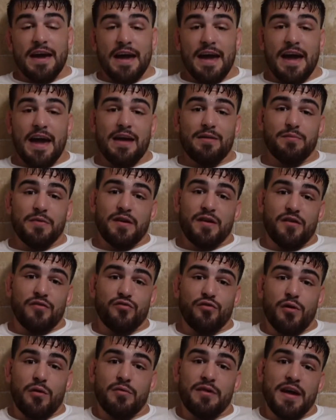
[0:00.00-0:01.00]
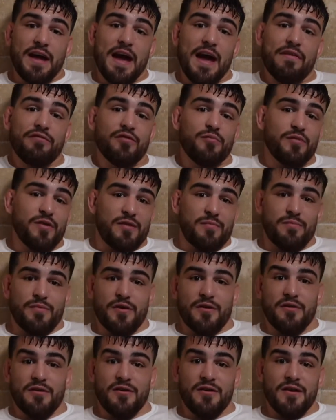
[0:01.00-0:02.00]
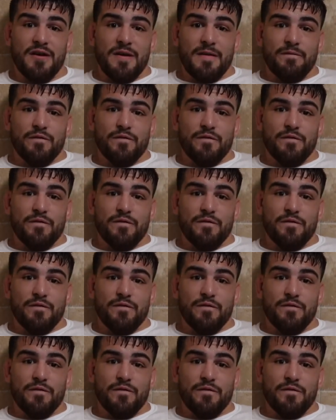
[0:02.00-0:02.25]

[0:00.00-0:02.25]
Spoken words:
And because you already have your bread and butter,